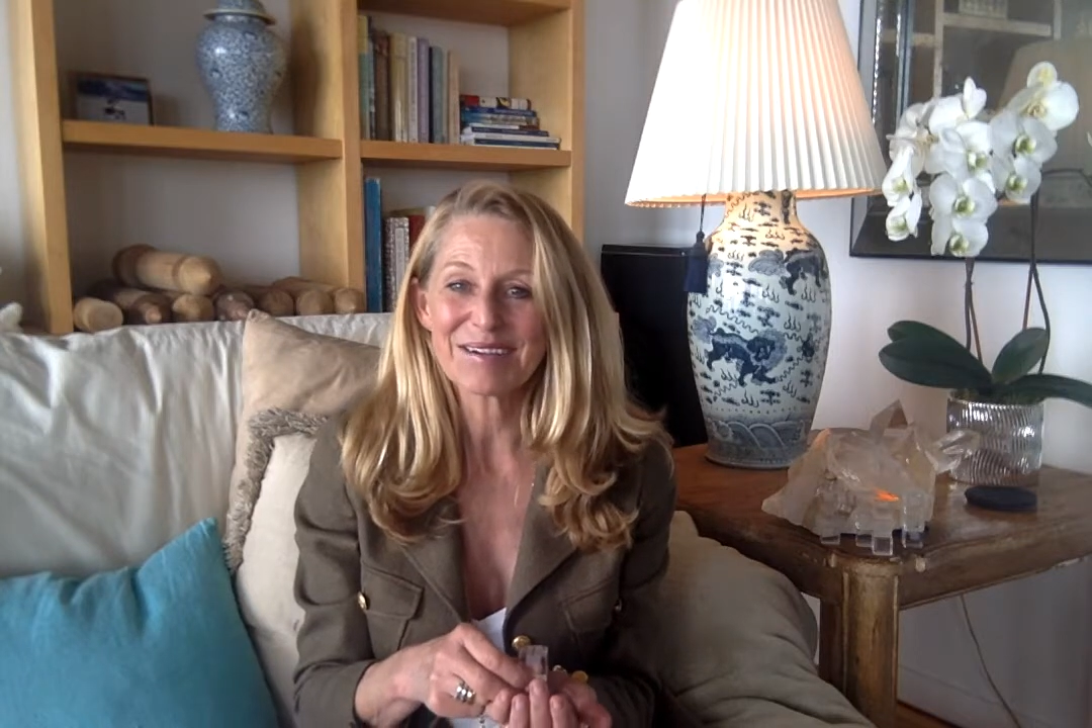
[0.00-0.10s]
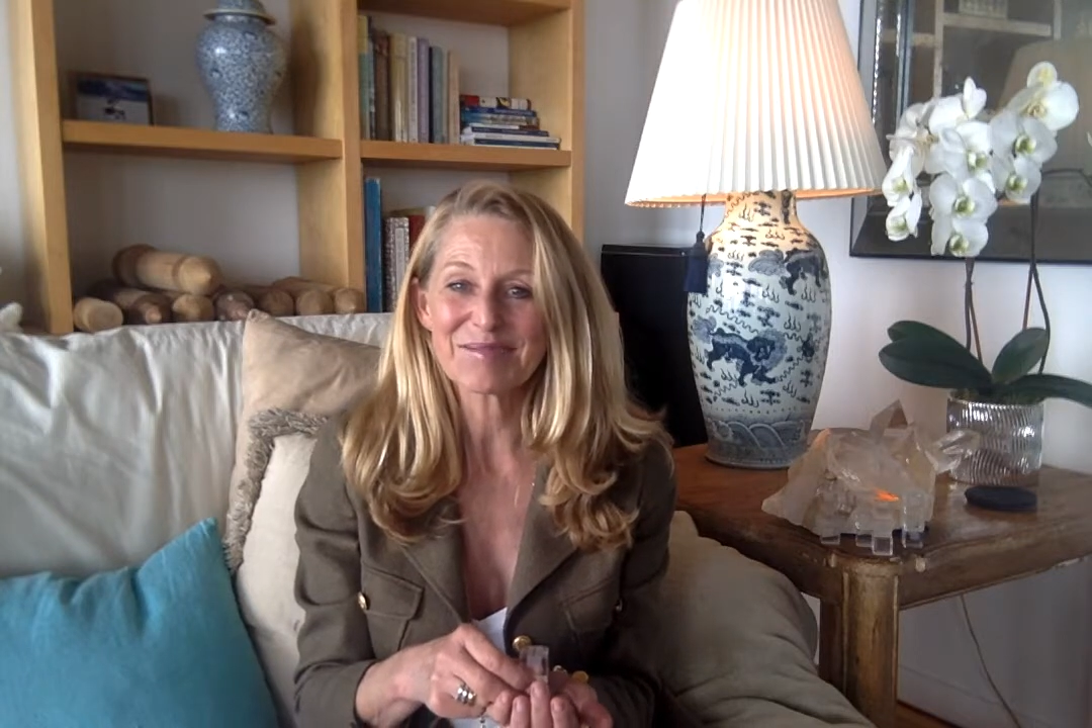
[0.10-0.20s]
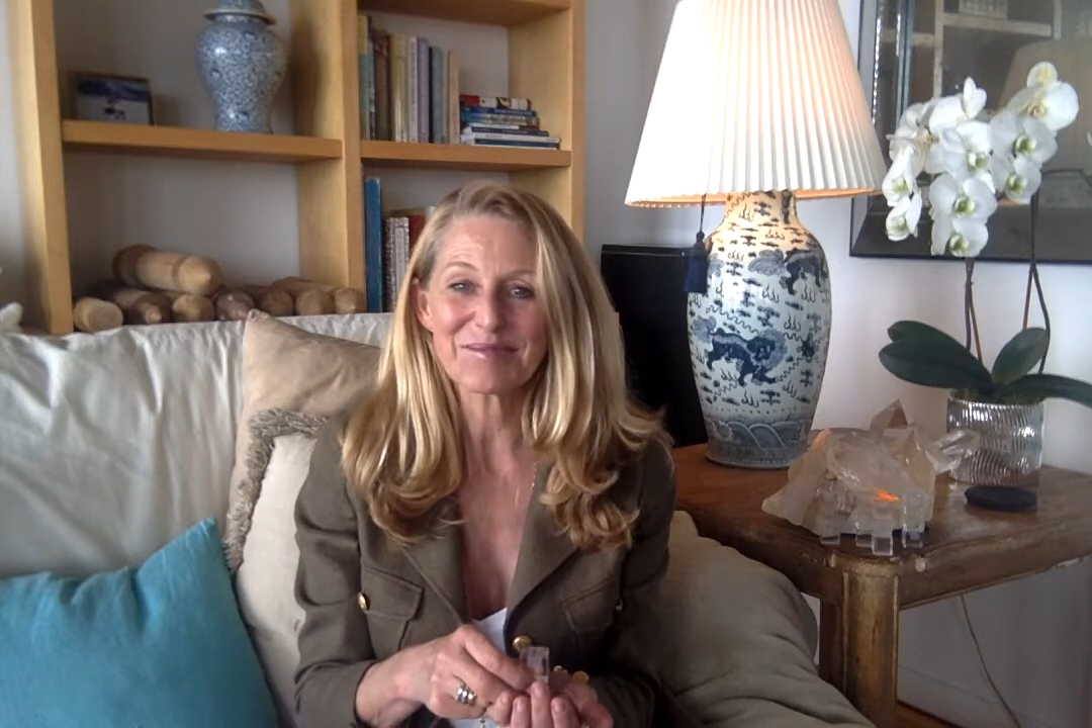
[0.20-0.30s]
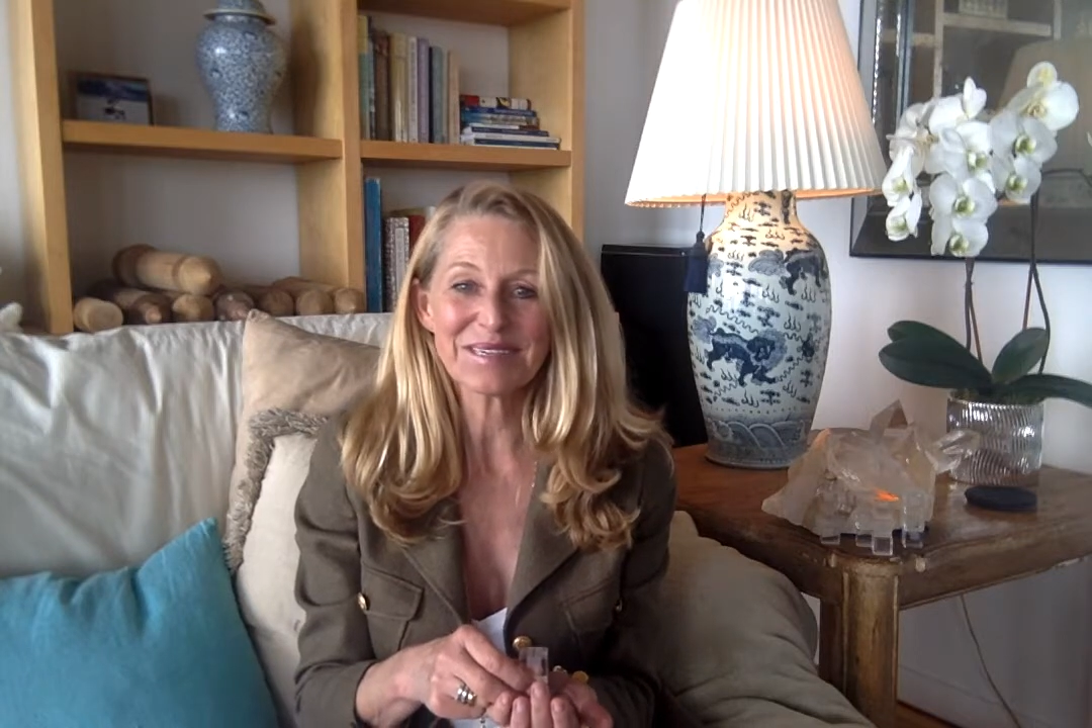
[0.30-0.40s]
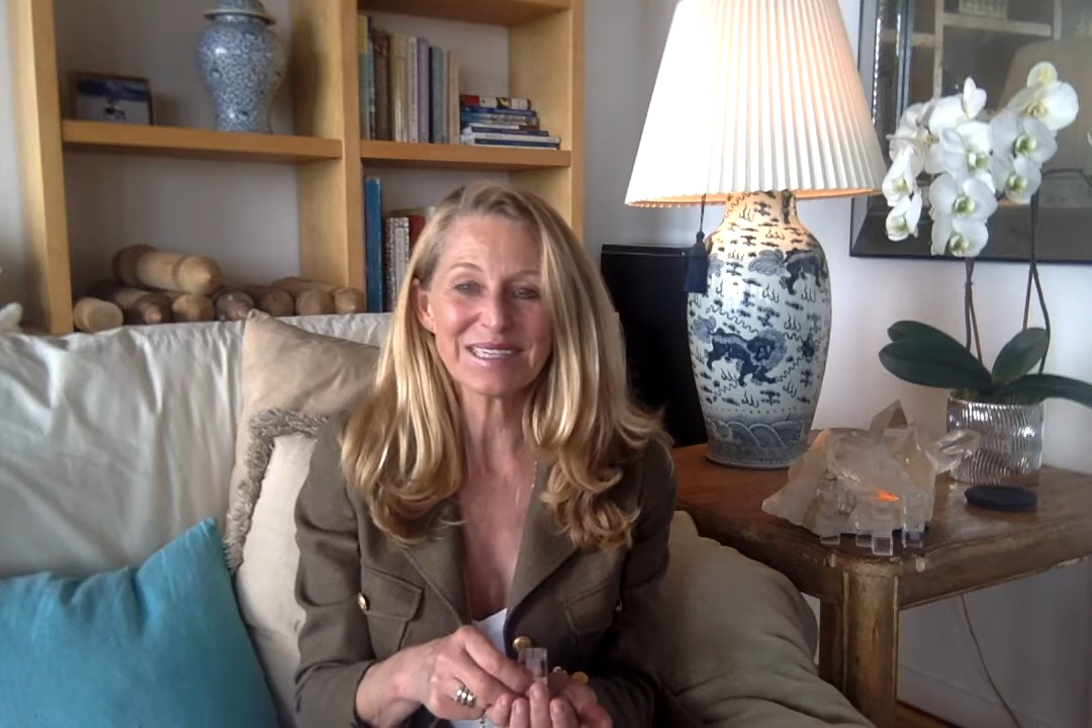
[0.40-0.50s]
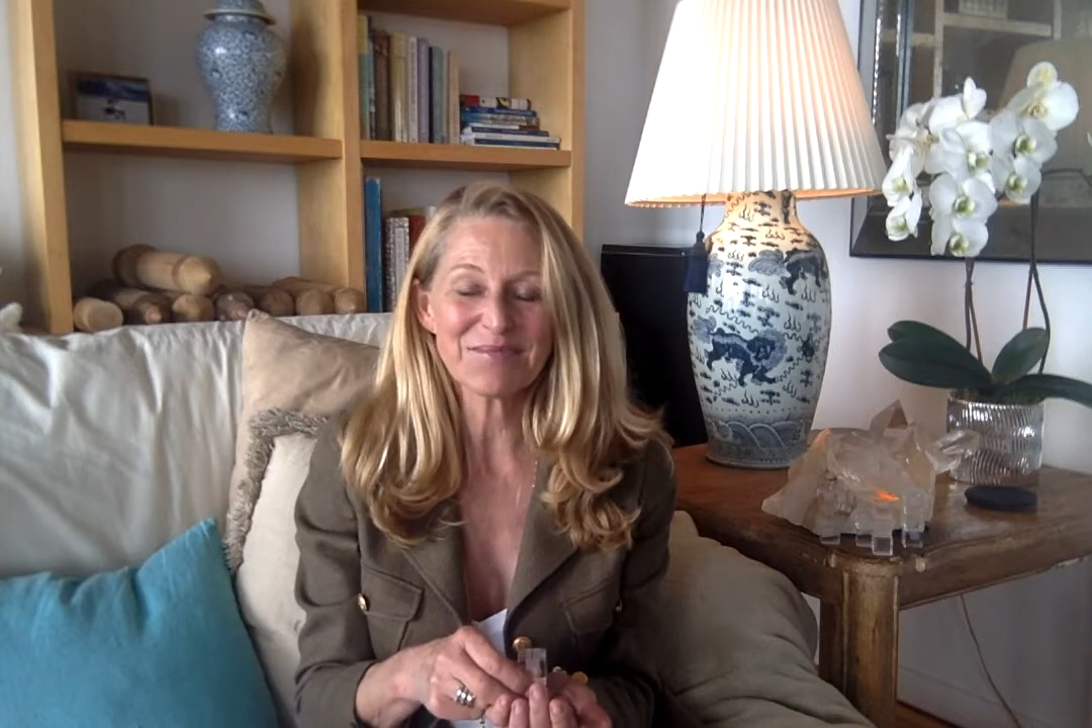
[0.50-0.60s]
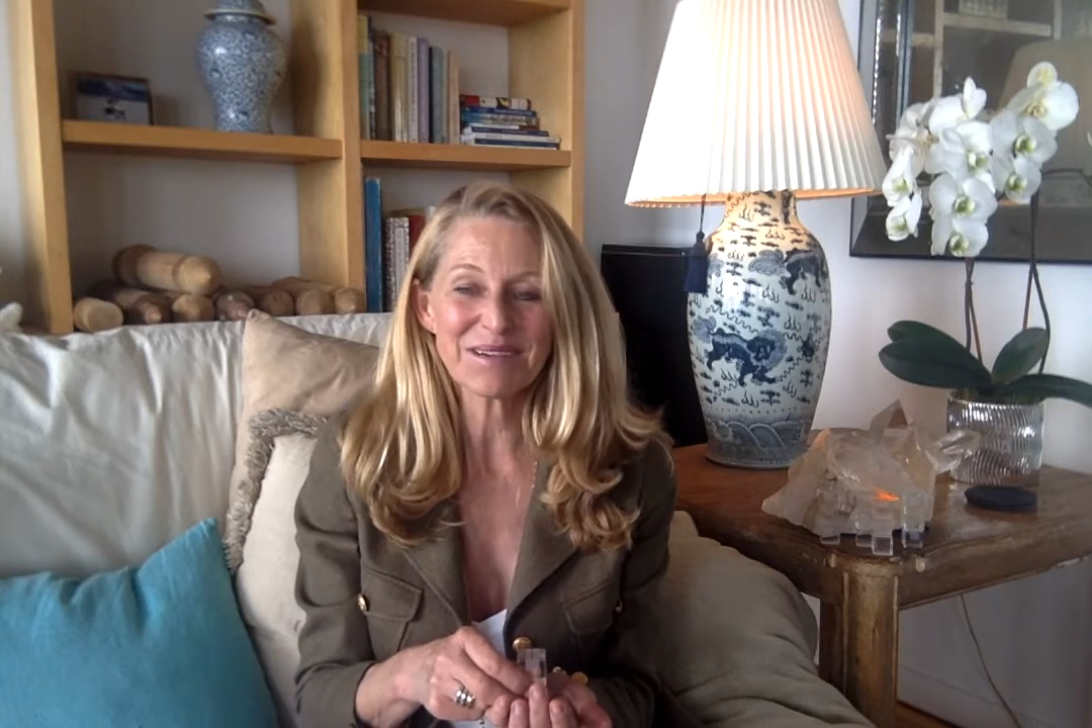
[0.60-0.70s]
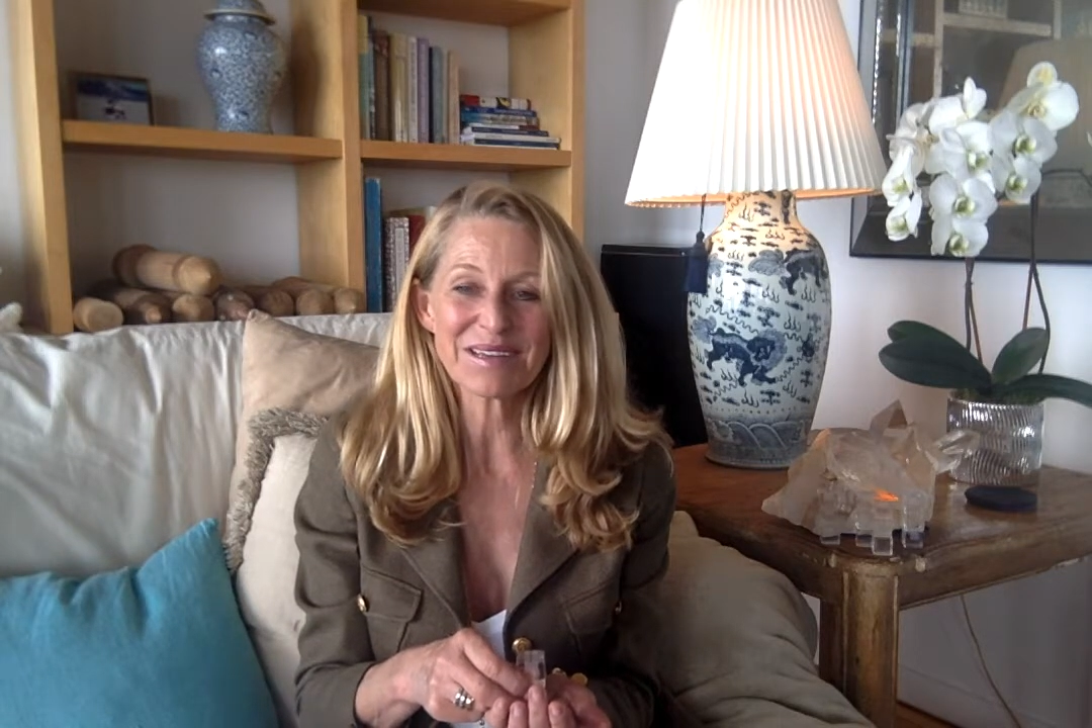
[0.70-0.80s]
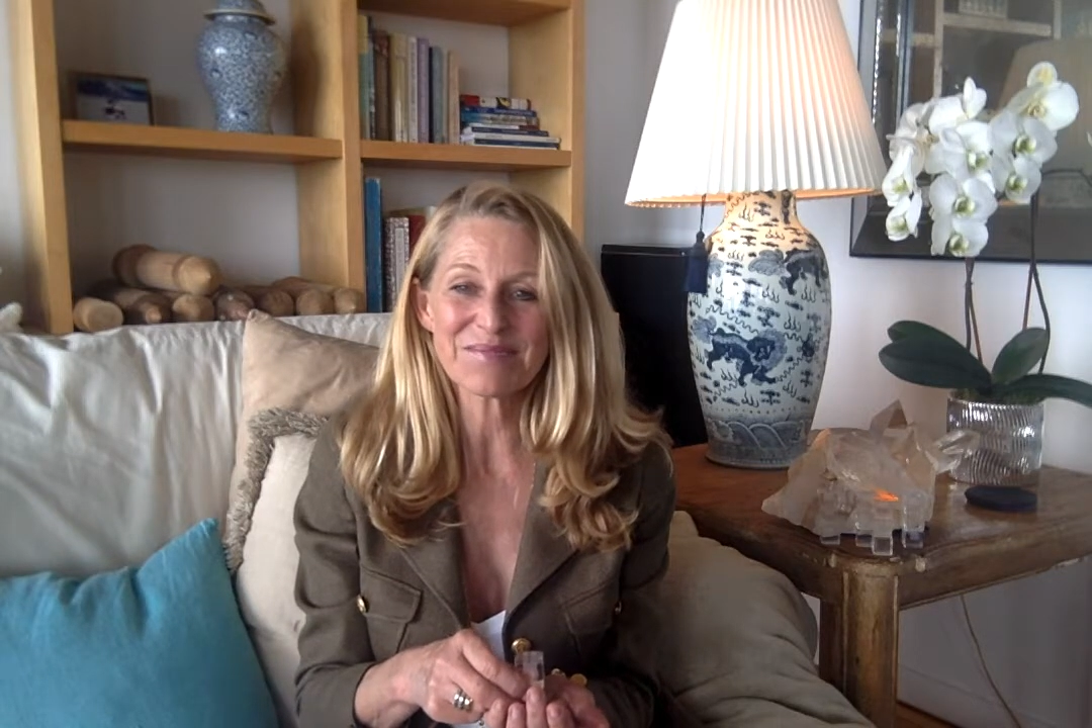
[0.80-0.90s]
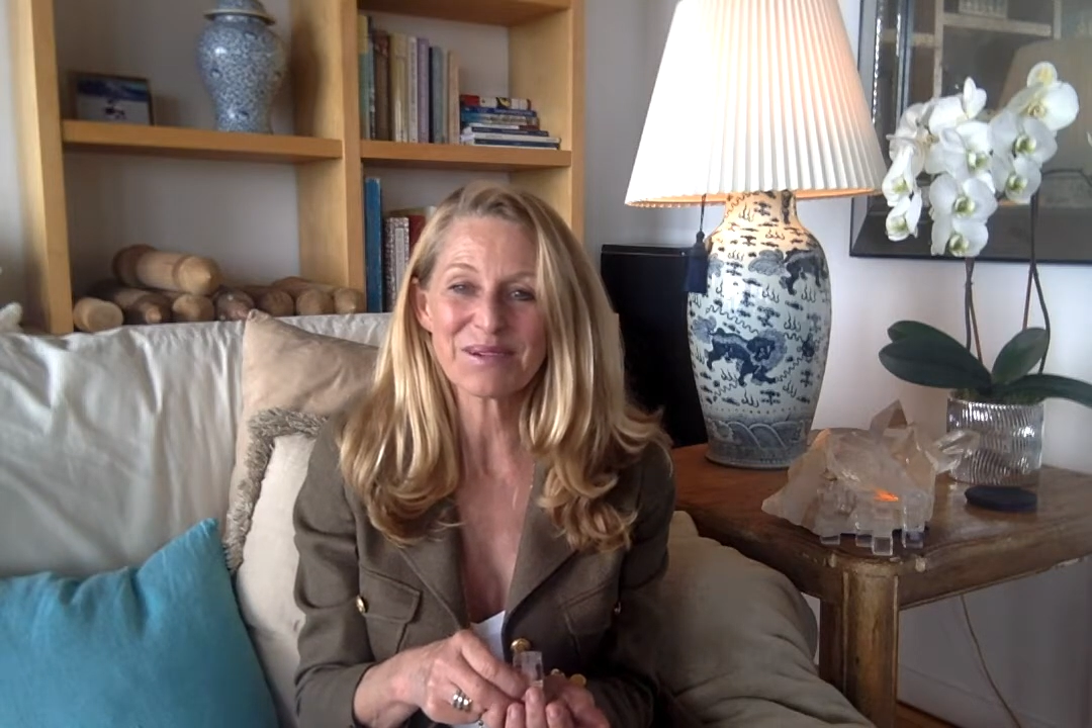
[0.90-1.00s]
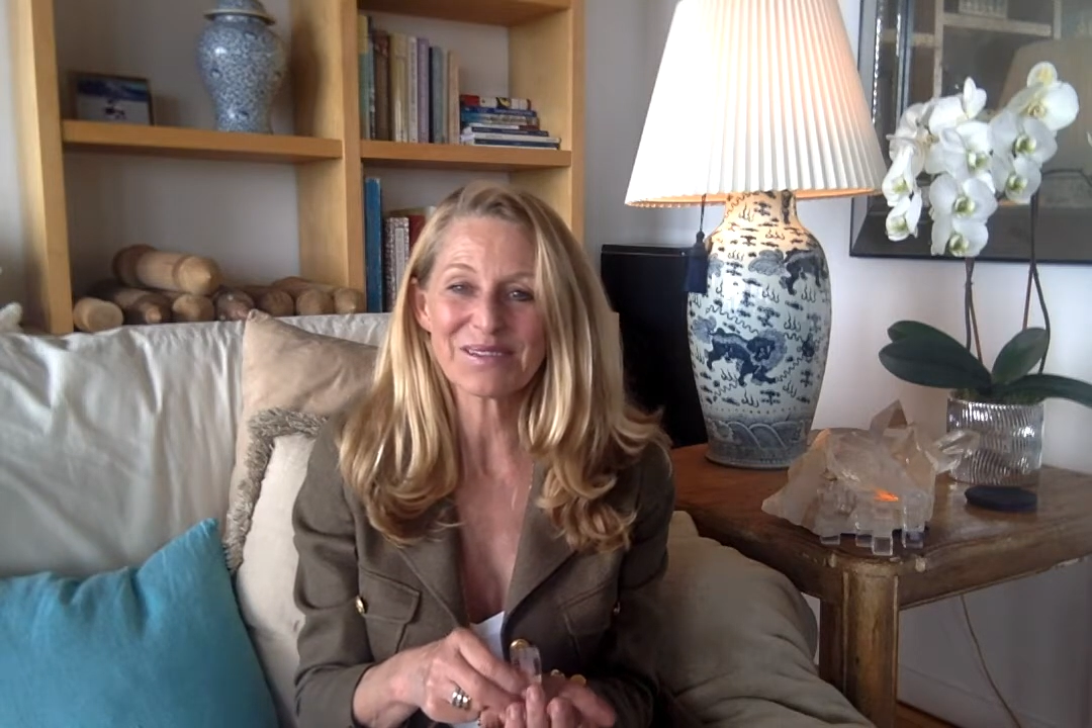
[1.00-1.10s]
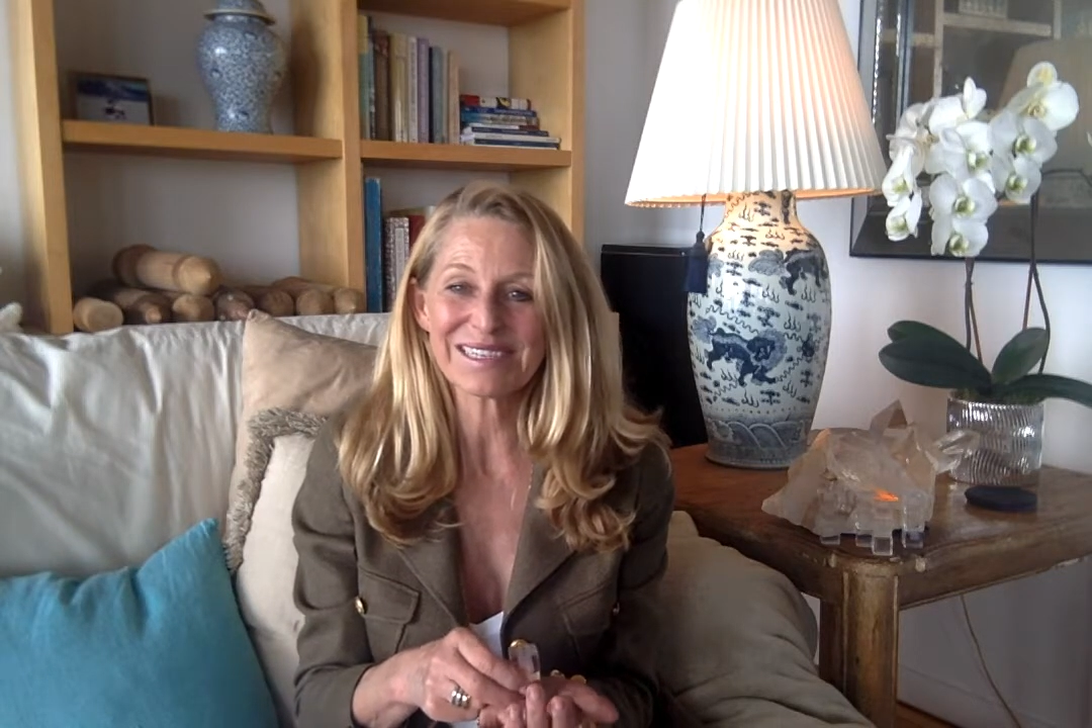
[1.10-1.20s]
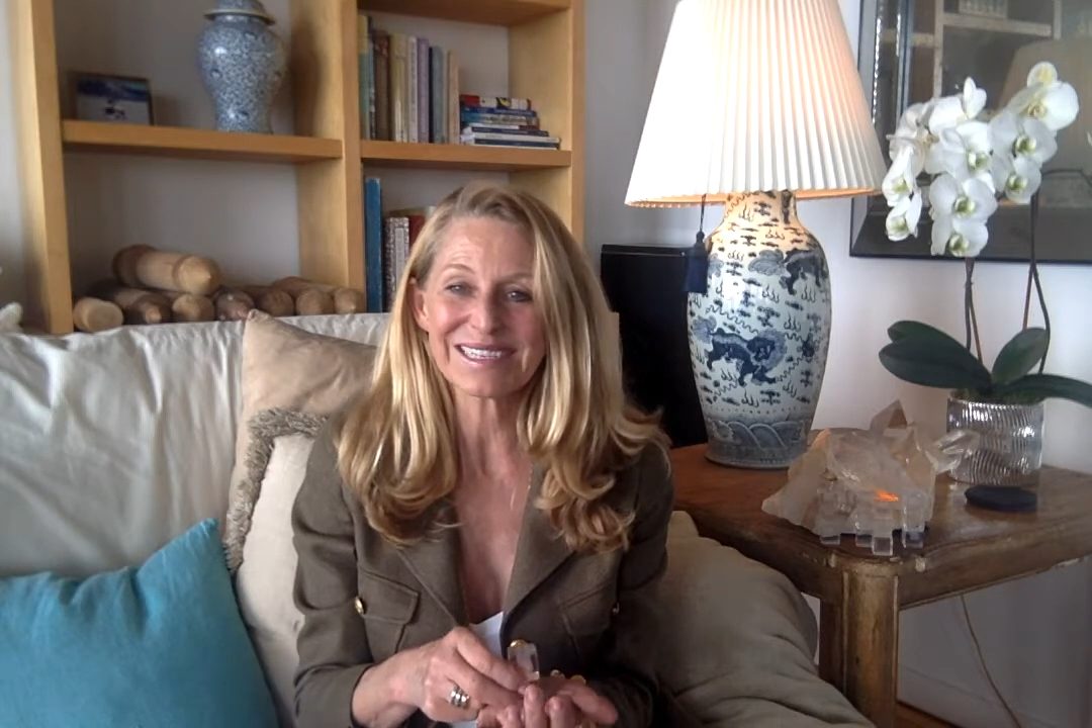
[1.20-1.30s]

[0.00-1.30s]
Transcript: really one of the most